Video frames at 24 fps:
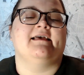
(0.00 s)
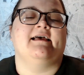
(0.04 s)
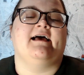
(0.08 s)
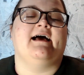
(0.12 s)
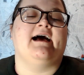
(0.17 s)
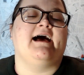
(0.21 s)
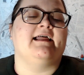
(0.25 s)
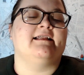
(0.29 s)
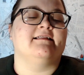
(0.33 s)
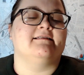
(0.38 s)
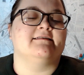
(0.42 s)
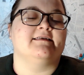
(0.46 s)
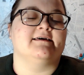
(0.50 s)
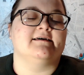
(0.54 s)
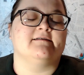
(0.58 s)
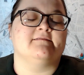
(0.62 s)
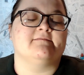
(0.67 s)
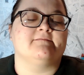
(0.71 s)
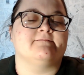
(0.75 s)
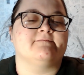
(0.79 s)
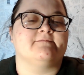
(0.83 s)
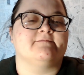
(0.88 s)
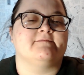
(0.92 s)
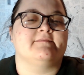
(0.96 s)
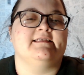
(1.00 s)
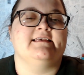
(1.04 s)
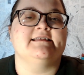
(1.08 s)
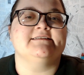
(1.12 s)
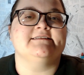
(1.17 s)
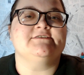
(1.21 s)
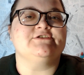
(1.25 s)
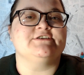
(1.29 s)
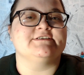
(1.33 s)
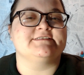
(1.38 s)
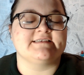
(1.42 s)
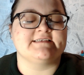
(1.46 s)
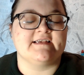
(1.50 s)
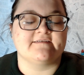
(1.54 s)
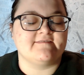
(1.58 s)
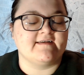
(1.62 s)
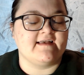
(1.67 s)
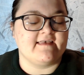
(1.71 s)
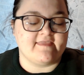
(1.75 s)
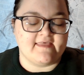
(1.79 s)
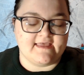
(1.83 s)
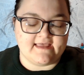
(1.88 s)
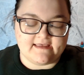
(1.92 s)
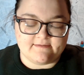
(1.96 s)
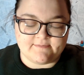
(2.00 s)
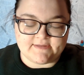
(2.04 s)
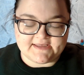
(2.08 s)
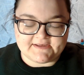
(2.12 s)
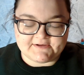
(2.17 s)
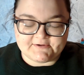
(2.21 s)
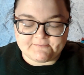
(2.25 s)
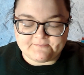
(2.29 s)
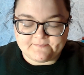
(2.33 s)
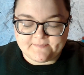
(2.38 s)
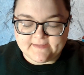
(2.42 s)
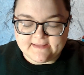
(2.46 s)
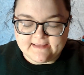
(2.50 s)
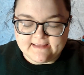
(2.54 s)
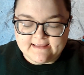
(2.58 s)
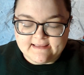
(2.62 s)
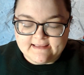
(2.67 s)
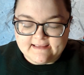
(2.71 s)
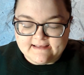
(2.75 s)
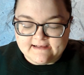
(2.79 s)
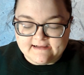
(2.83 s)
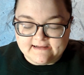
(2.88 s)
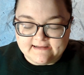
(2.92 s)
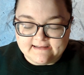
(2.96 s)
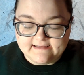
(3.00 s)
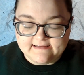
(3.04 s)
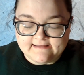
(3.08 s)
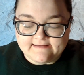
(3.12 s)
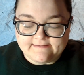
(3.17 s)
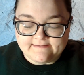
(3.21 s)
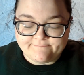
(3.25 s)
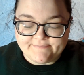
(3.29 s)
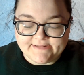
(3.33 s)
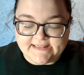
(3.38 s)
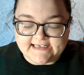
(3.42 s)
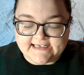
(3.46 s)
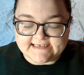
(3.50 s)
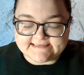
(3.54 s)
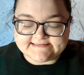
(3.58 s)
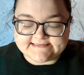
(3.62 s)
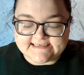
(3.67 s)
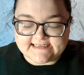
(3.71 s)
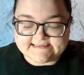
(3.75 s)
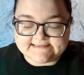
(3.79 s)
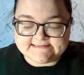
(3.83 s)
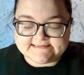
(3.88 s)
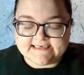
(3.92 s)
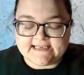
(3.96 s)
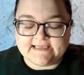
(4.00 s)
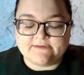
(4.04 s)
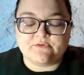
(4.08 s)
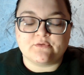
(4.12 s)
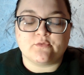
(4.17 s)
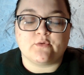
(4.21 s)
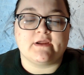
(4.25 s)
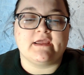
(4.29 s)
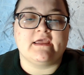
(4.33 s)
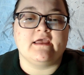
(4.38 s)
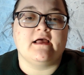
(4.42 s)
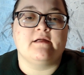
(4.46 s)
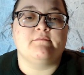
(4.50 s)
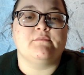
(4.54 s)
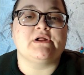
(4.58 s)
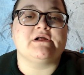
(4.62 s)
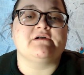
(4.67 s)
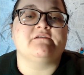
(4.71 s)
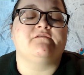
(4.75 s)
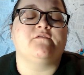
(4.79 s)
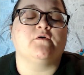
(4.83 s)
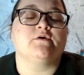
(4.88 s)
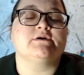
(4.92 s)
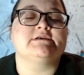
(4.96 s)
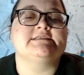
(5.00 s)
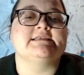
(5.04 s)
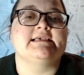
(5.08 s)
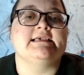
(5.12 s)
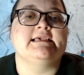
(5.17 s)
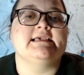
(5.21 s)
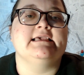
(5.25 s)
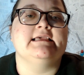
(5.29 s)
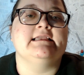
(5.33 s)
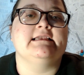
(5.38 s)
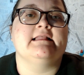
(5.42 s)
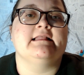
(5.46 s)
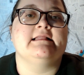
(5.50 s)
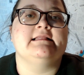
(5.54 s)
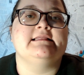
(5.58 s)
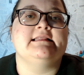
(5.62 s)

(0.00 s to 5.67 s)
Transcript: I don't know. It's just stuff I think about. But like I said, today we're working on book 14.